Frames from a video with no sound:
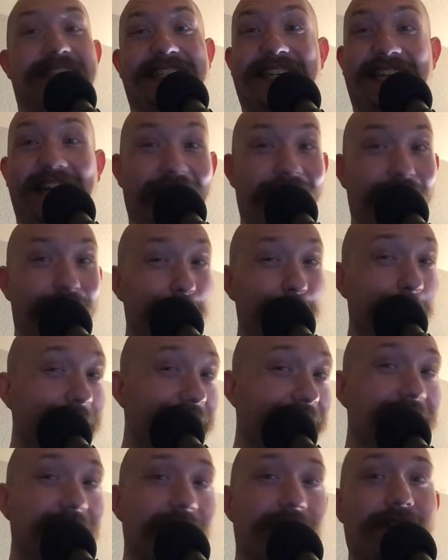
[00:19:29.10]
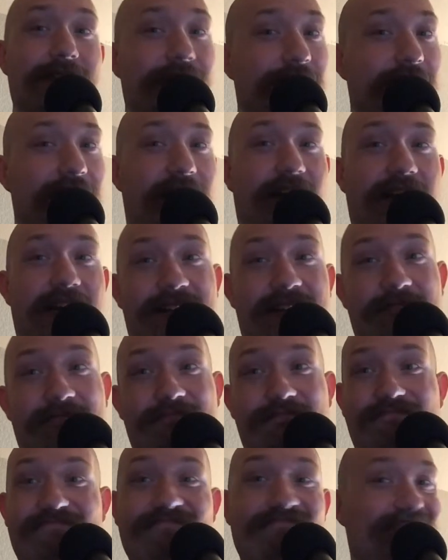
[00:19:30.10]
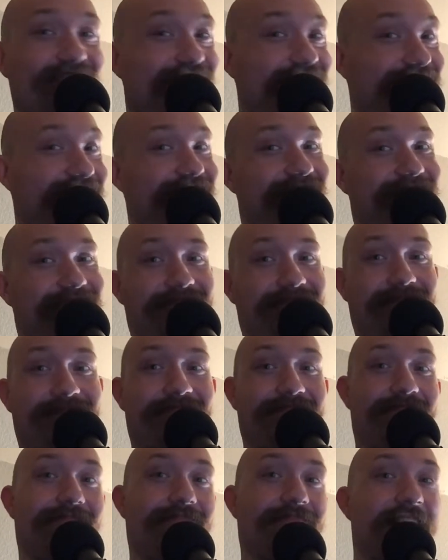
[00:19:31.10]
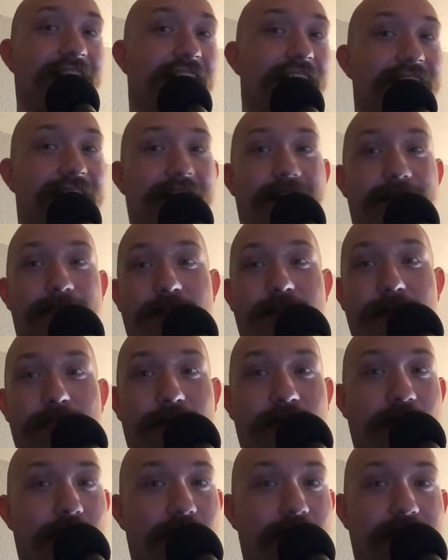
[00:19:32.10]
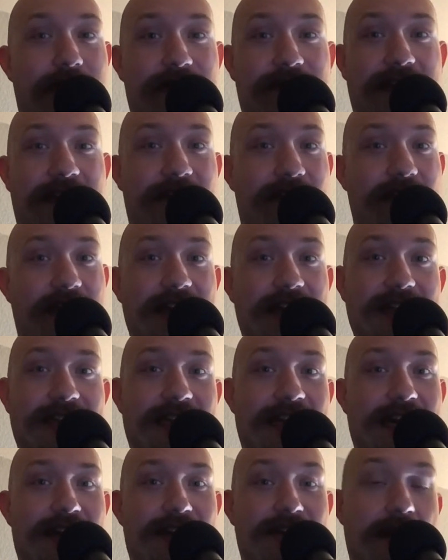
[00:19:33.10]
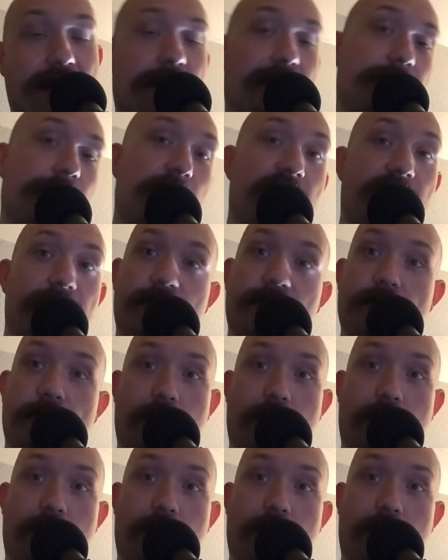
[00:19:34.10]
even with the Delta variant, not a lot of people going out to get vaccinated, not as many as you would